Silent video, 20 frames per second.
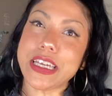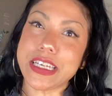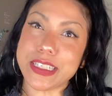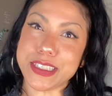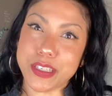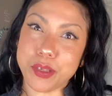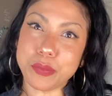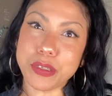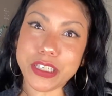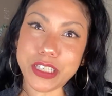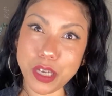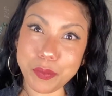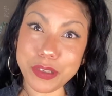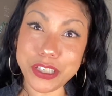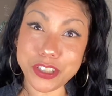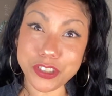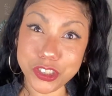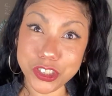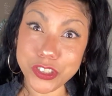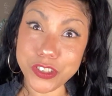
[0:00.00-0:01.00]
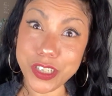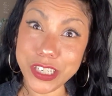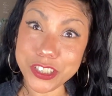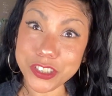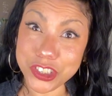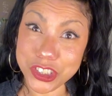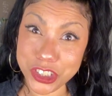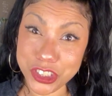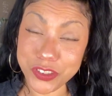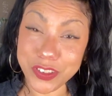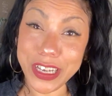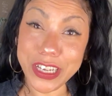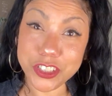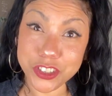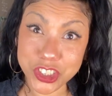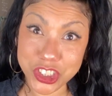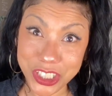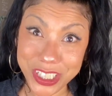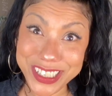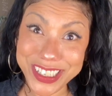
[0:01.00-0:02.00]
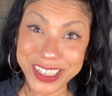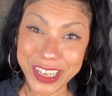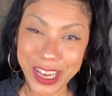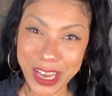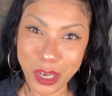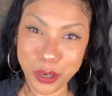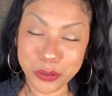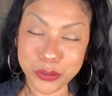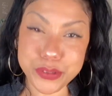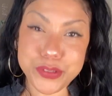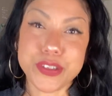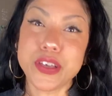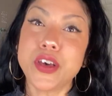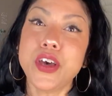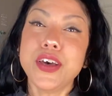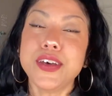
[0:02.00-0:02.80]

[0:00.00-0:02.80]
It's somebody coming into your energy, your energetic house.